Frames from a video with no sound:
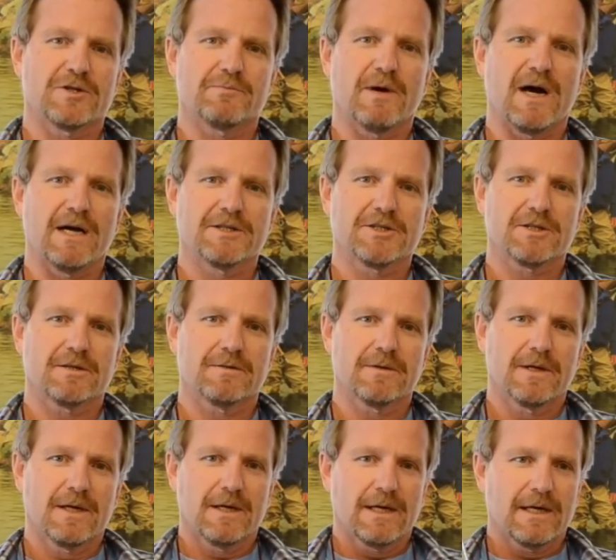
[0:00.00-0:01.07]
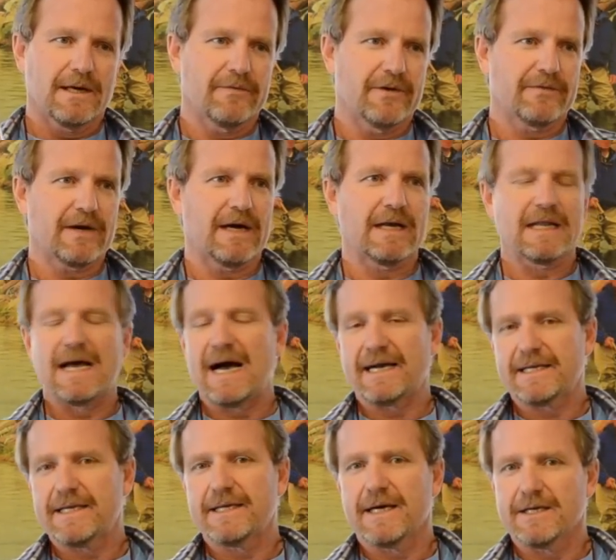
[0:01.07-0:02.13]
sponsor, and we've kind of
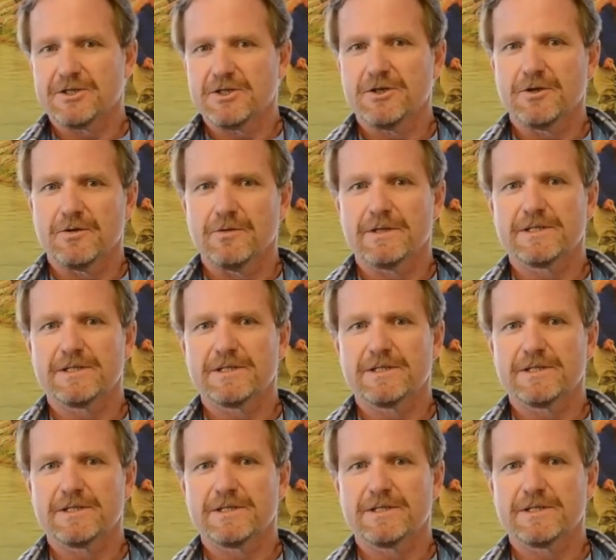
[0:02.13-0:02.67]
locked in on two.